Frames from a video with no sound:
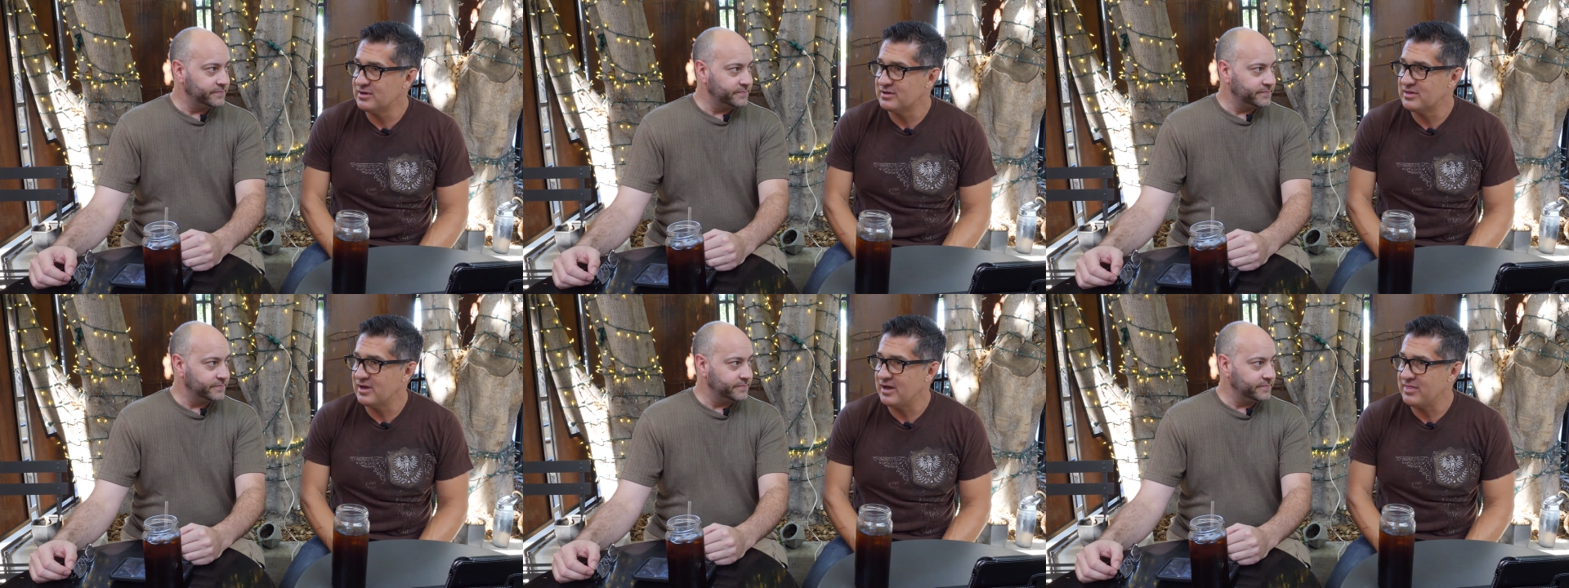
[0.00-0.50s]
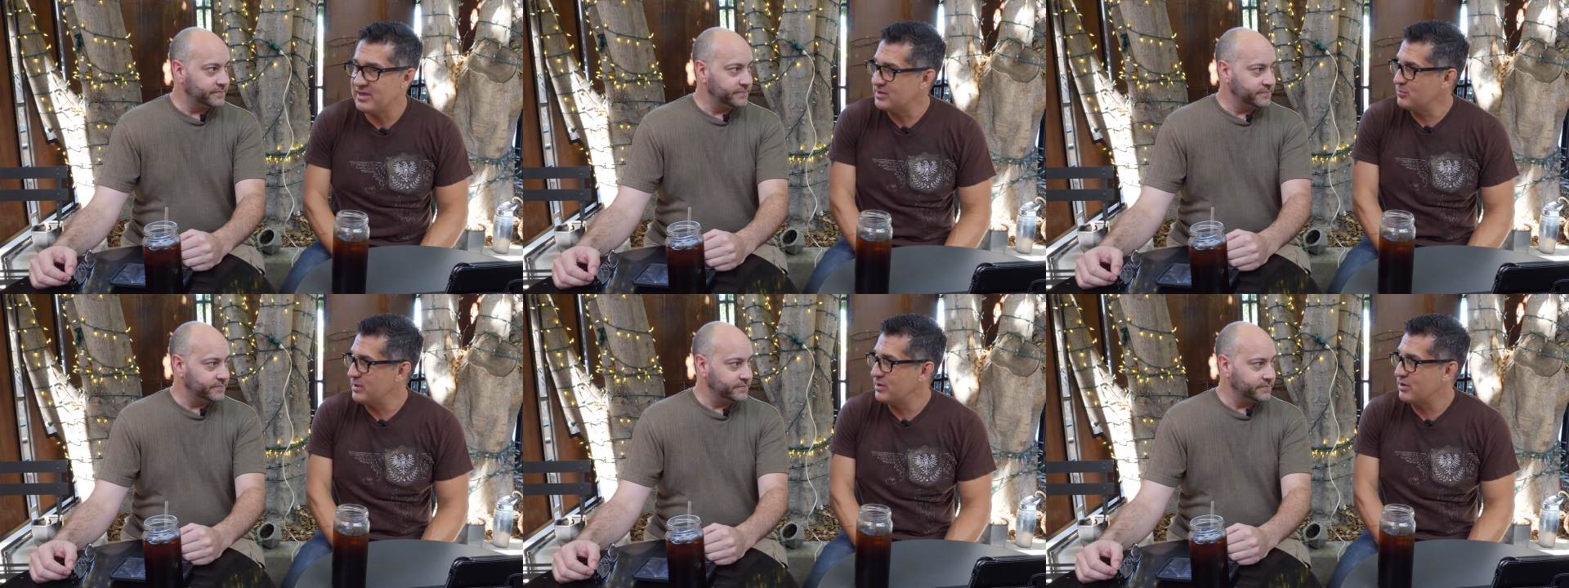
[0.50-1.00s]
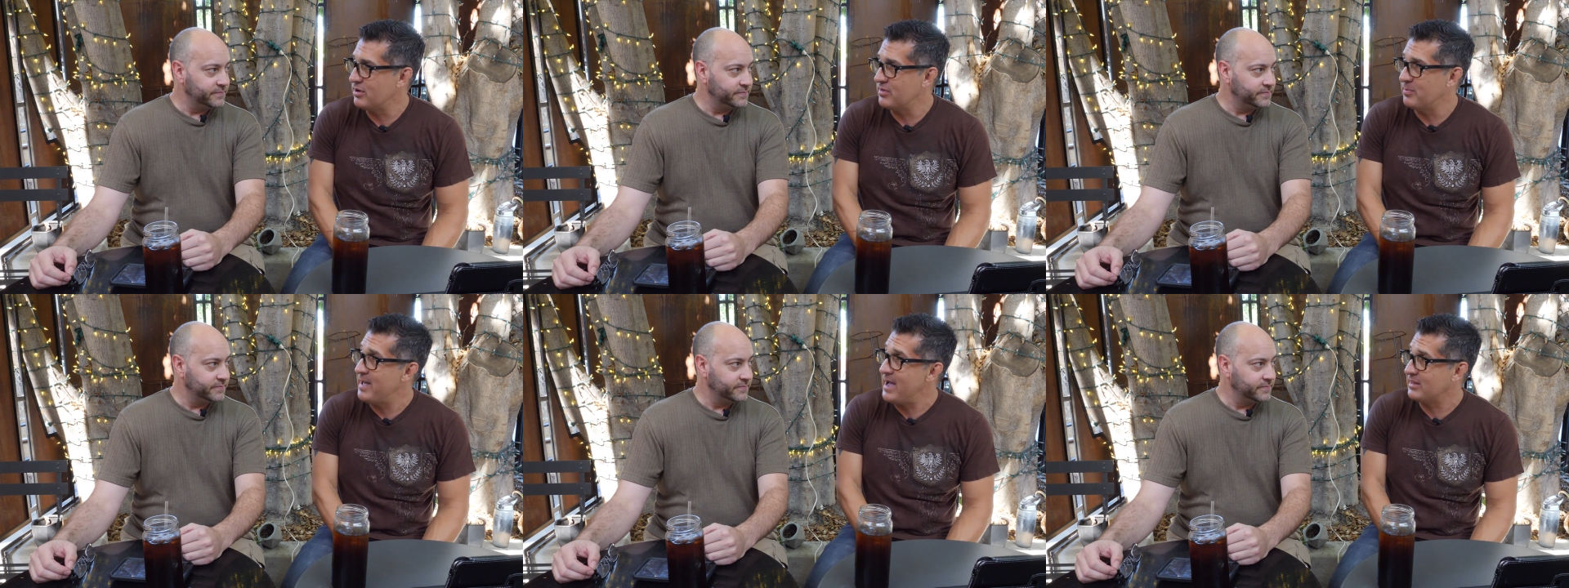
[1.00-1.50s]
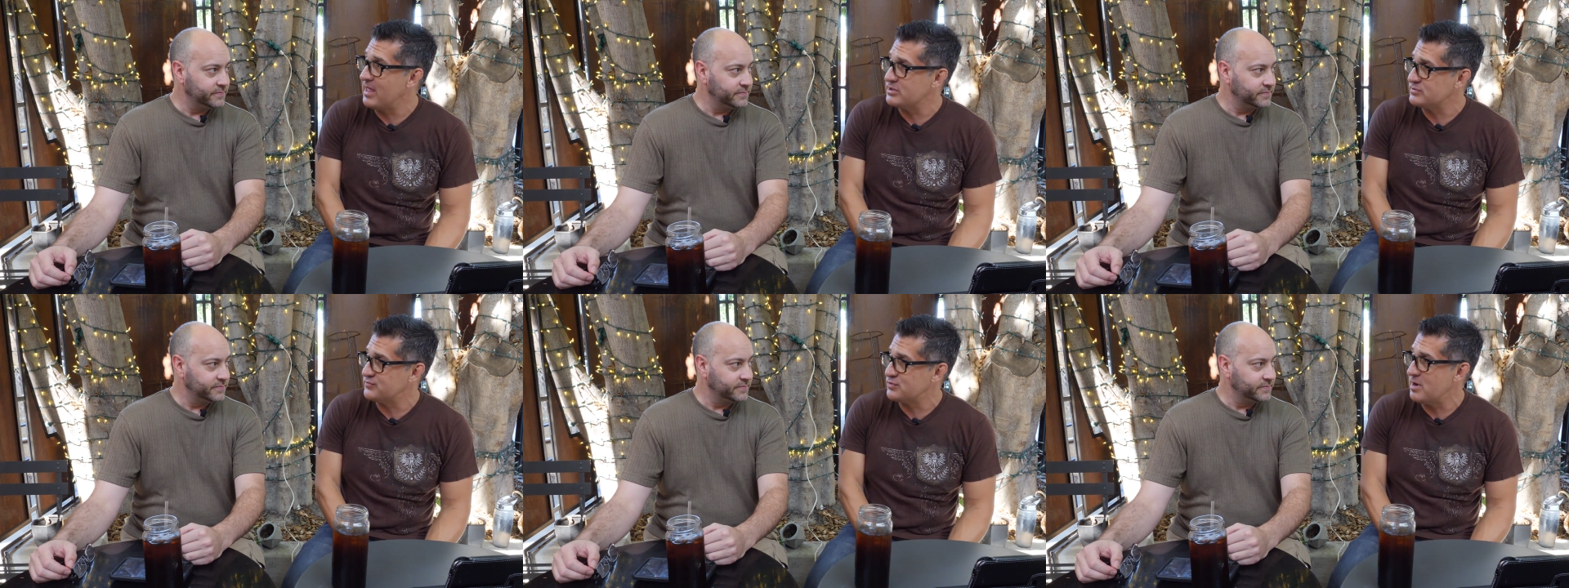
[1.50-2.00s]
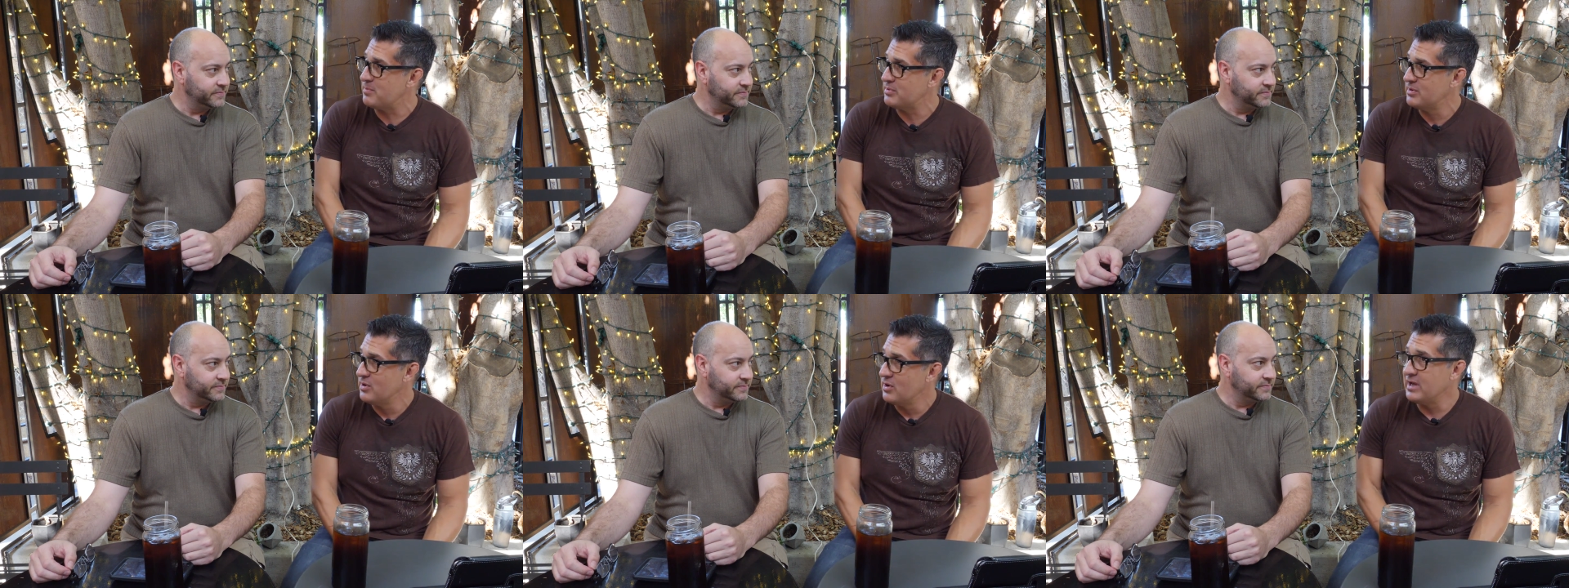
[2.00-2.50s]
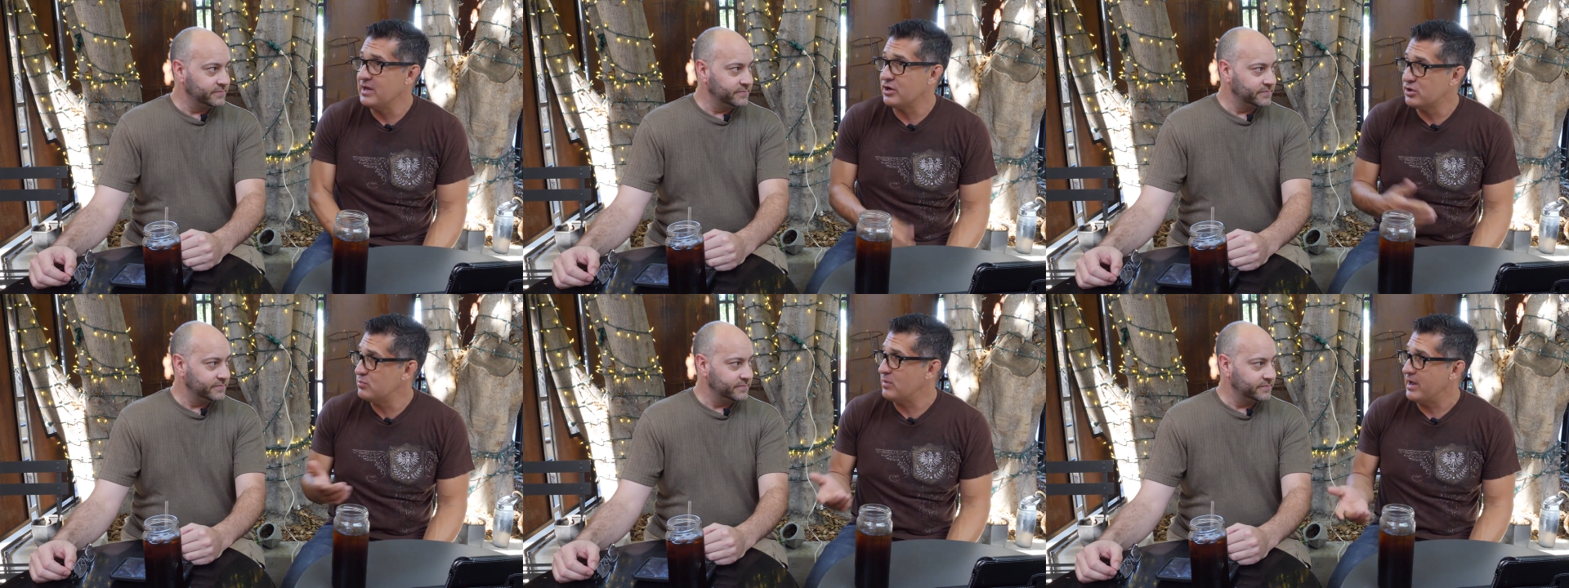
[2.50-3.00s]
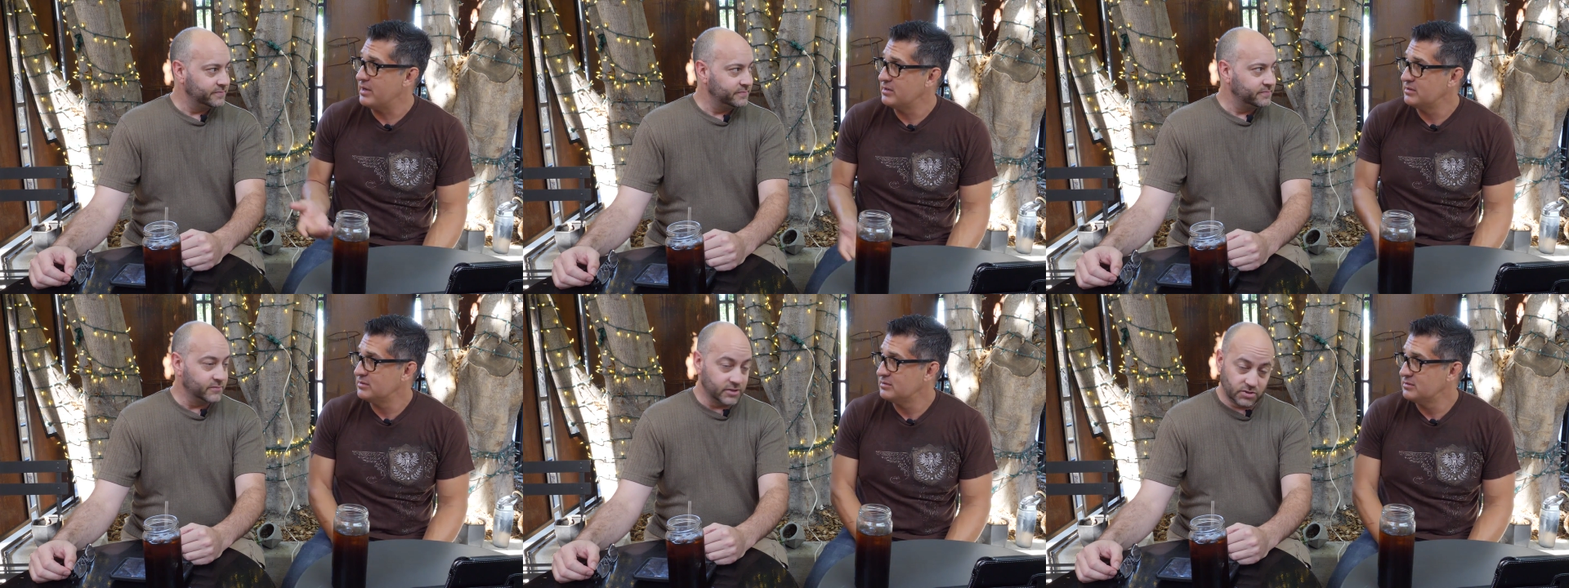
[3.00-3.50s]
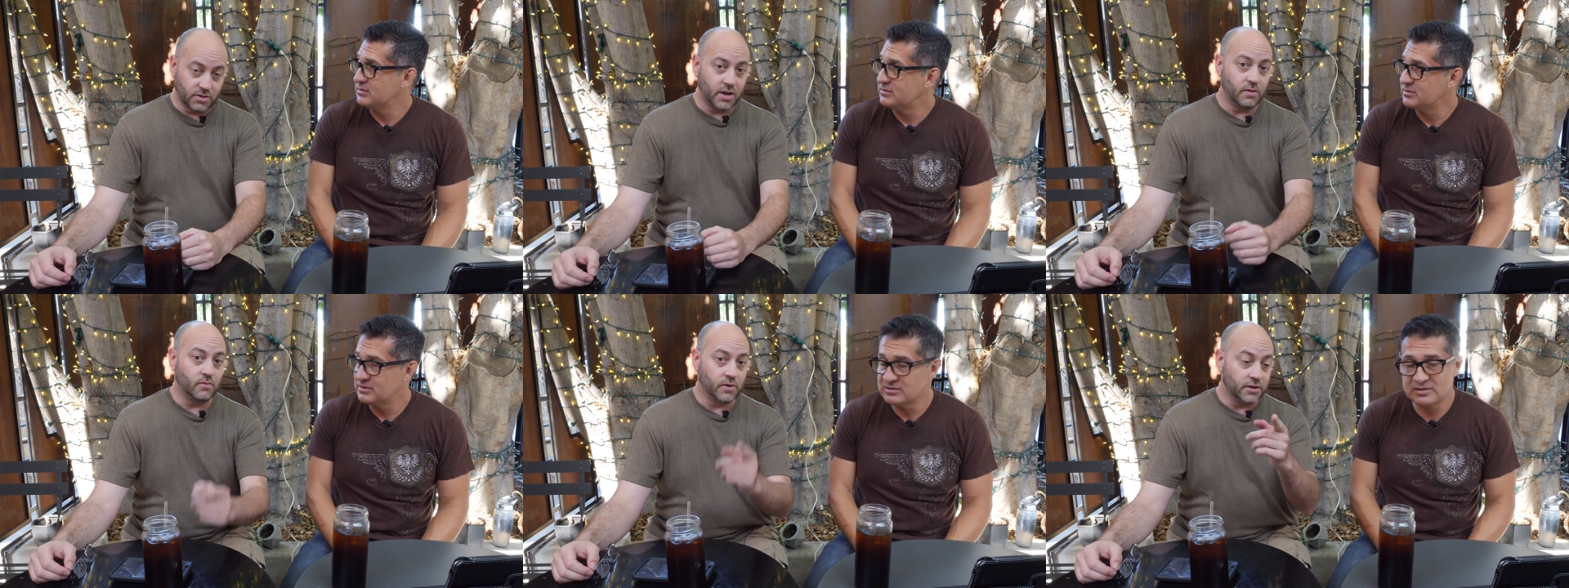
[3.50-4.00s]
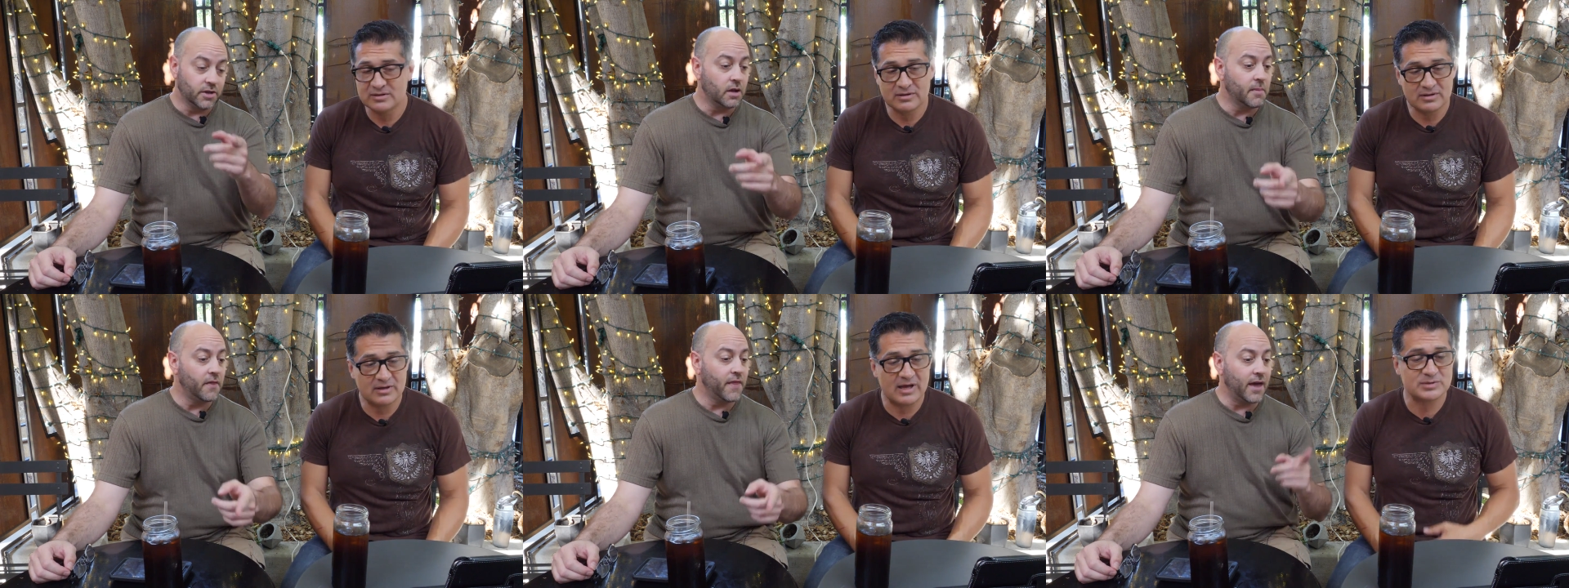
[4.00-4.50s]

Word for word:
Speaker 1: Uh, I think we can call it the backlash of Trump in a good way.
Speaker 2: That's right.
Speaker 1: We're going
Speaker 2: to talk about